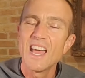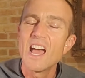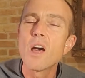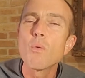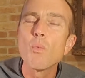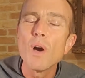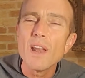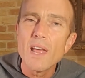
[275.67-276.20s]

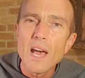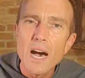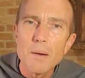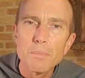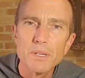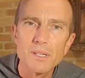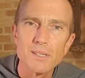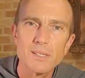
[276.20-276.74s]
And what
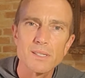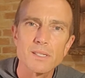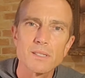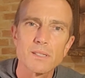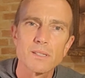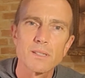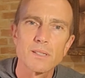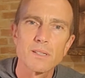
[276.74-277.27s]
happens?
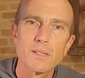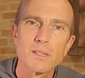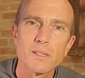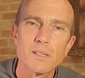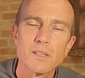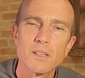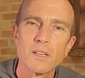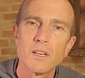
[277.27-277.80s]

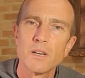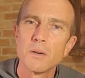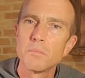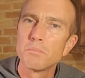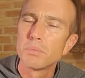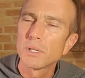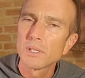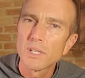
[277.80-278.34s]

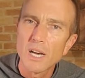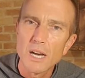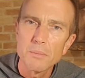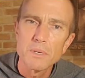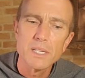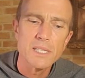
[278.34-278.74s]
Balaam,